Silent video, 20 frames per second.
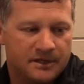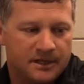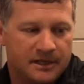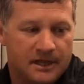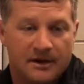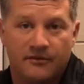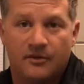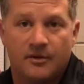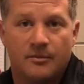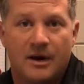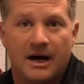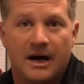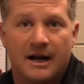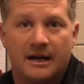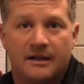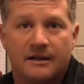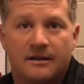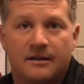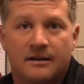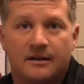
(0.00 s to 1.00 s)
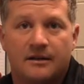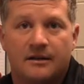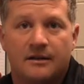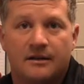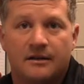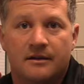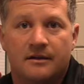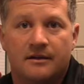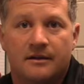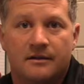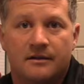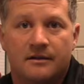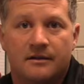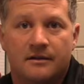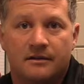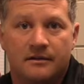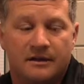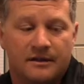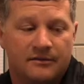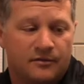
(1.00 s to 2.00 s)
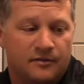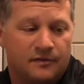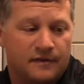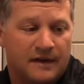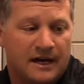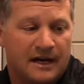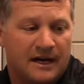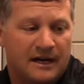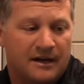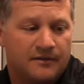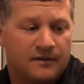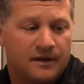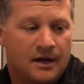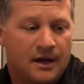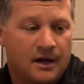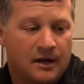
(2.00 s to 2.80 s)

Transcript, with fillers: get everybody in, in, a level five,